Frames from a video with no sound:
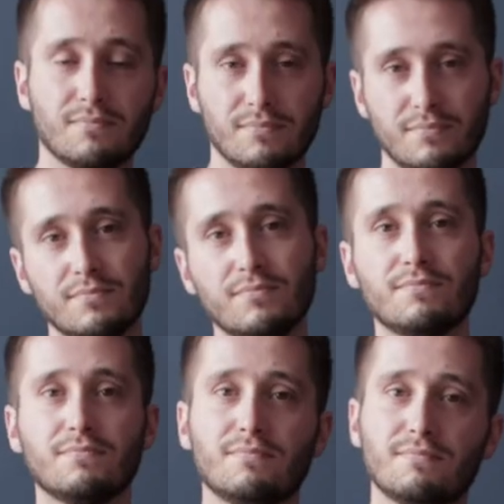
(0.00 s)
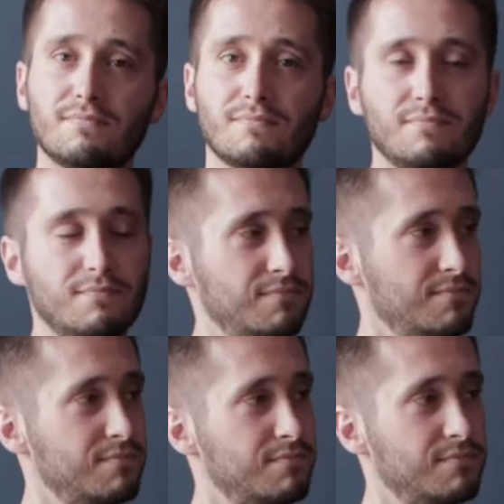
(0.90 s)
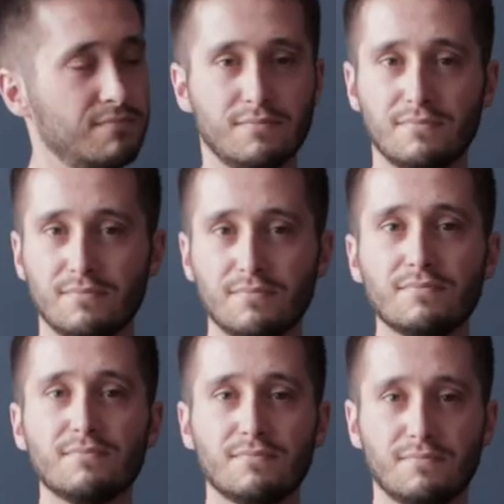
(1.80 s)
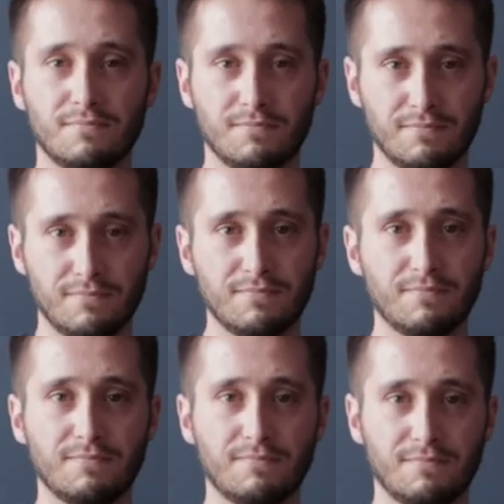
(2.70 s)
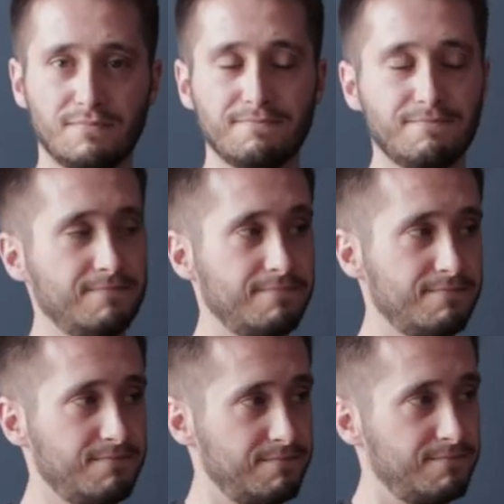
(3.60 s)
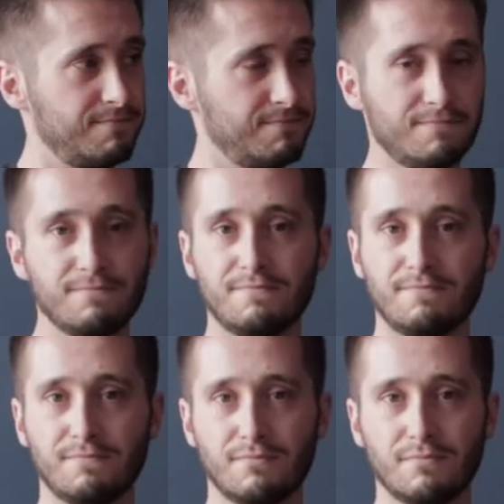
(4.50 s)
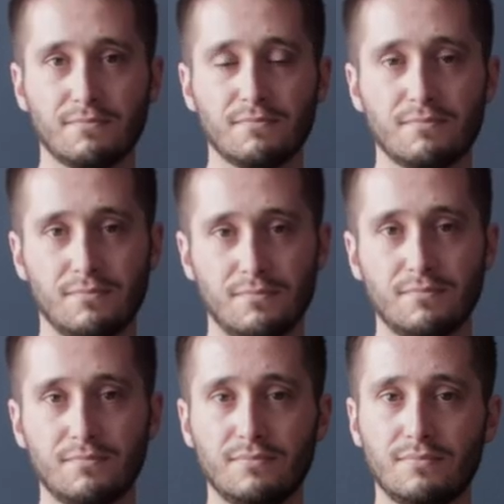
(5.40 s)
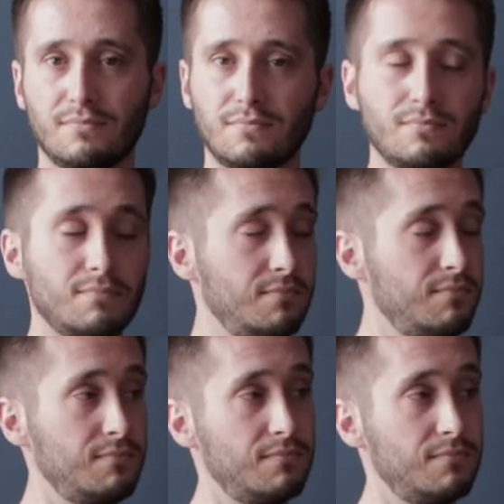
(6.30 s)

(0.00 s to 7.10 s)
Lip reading: (not speaking)